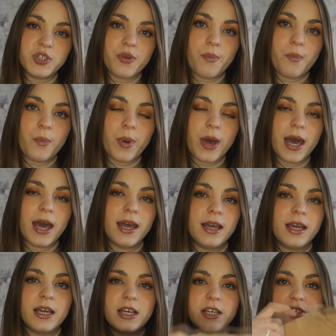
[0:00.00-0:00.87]

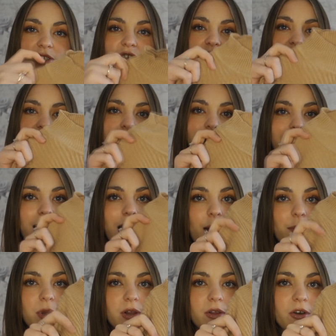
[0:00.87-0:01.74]
jumper, it's just in a
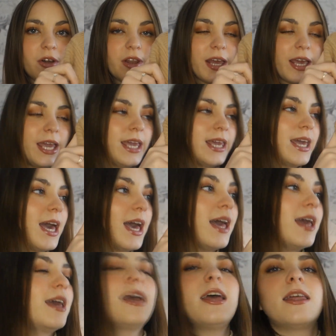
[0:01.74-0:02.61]
camel colour
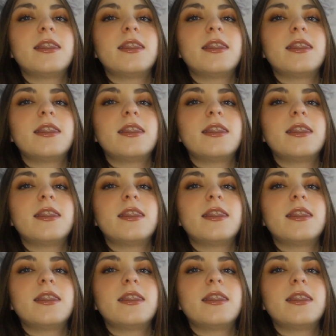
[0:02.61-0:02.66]
here.